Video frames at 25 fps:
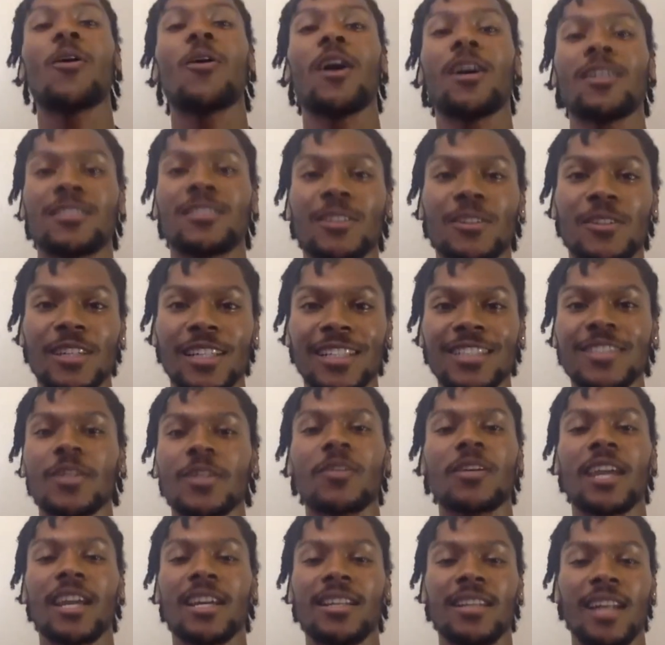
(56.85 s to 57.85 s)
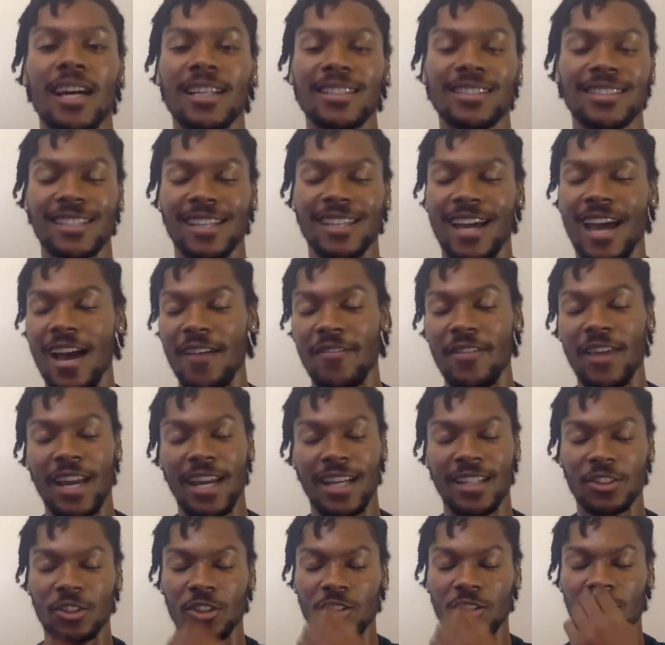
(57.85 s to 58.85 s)
Also, it's okay not to have the
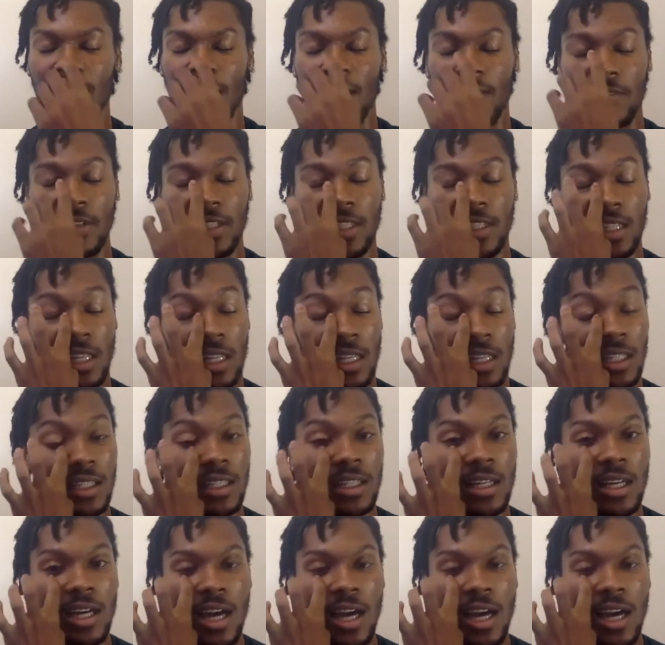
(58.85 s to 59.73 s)
answer to everything.